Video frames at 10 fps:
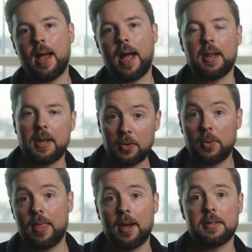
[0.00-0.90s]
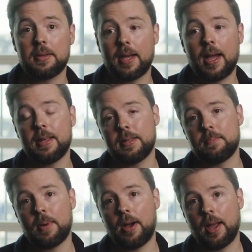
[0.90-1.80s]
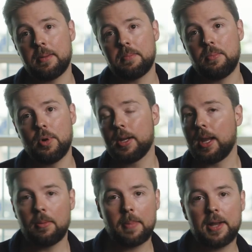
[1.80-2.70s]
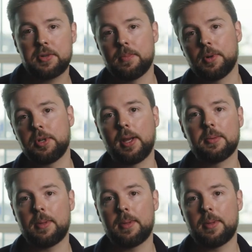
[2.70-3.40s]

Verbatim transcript: And another way that I do that is by working on passion projects,